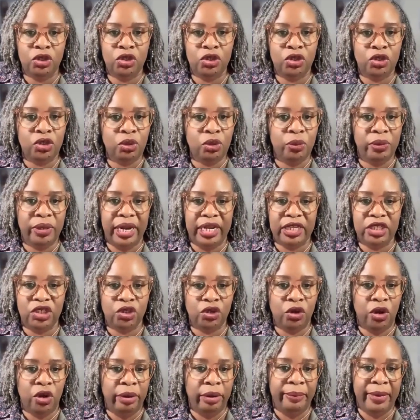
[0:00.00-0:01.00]
to do when I
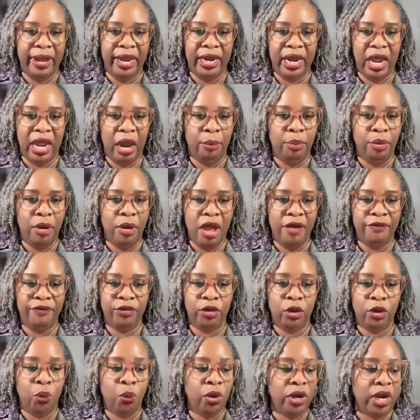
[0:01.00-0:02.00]
started my
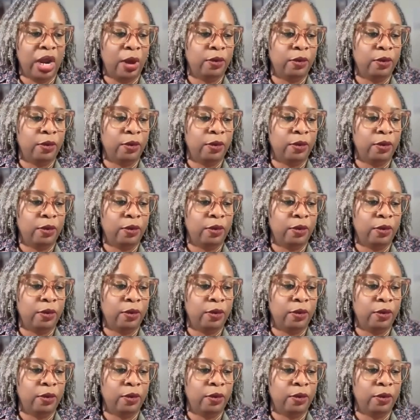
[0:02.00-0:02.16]
nonprofit or what I